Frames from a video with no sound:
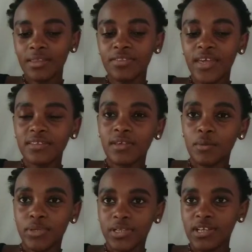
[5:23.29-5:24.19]
Then
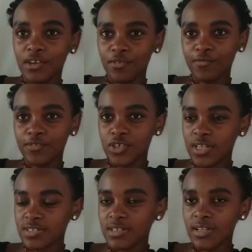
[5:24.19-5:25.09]
the belief
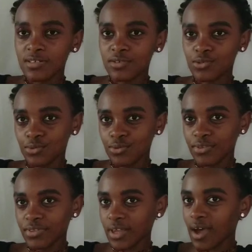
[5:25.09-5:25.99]
translates
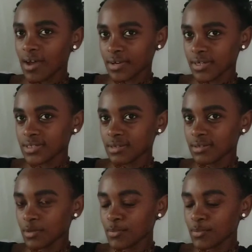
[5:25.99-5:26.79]
to the character